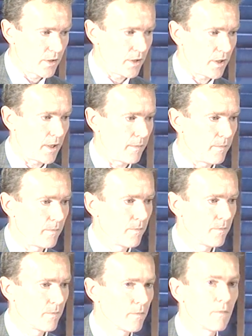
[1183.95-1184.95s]
So
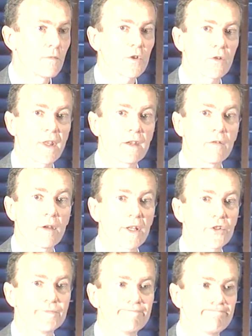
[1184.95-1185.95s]
thank you very much.